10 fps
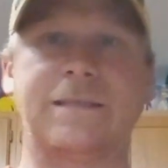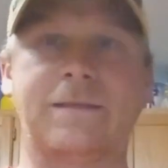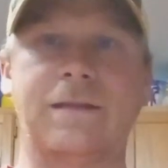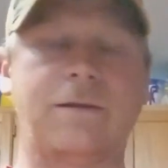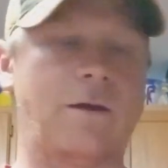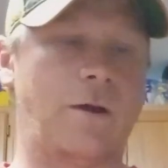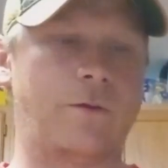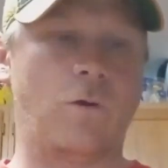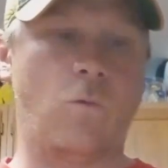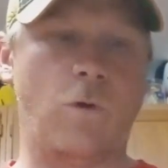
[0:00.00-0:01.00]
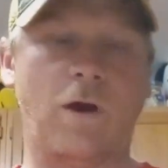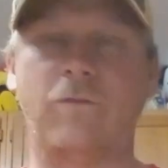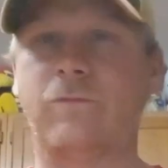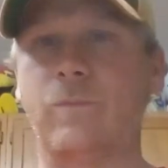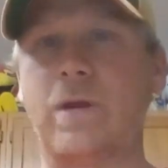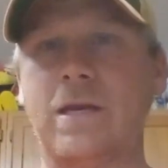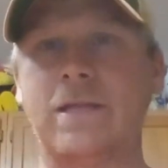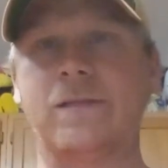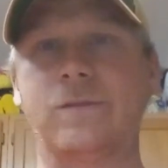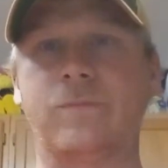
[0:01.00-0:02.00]
It did not go well for me,
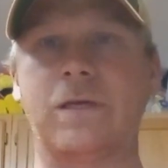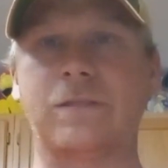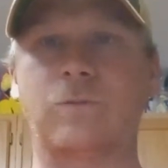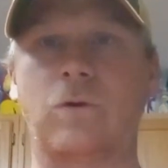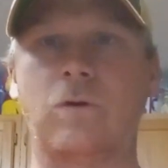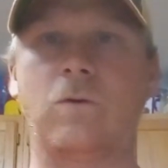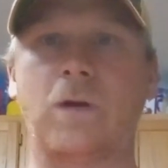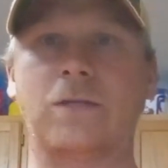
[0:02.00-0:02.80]
did some things wrong.